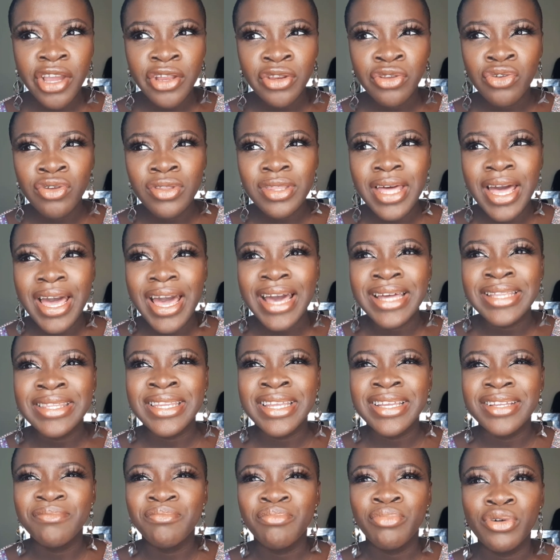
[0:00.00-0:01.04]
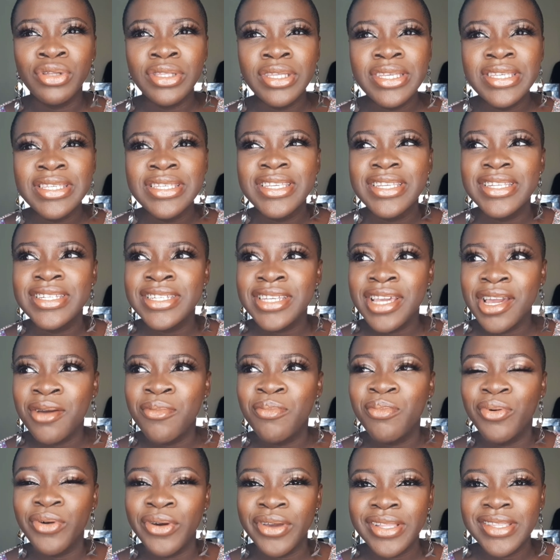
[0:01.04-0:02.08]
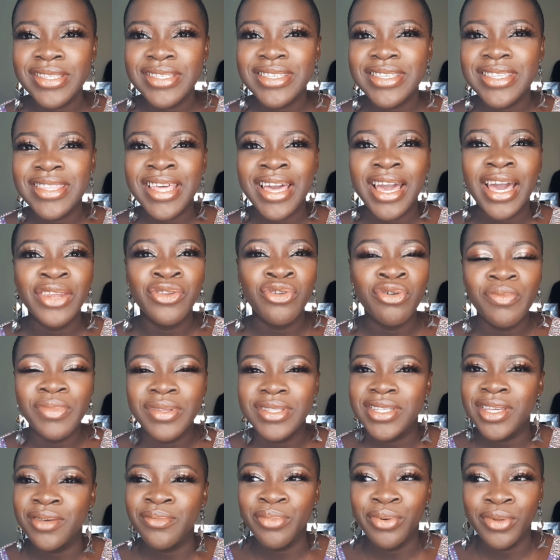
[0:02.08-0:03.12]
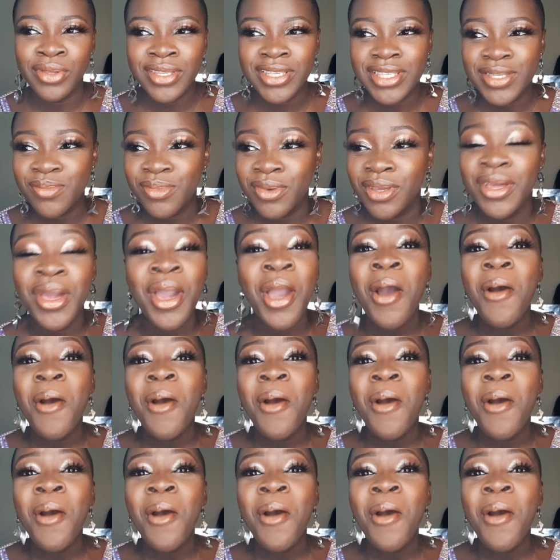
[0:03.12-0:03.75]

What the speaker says: you know that at police checkpoints there cannot be 10 policemen.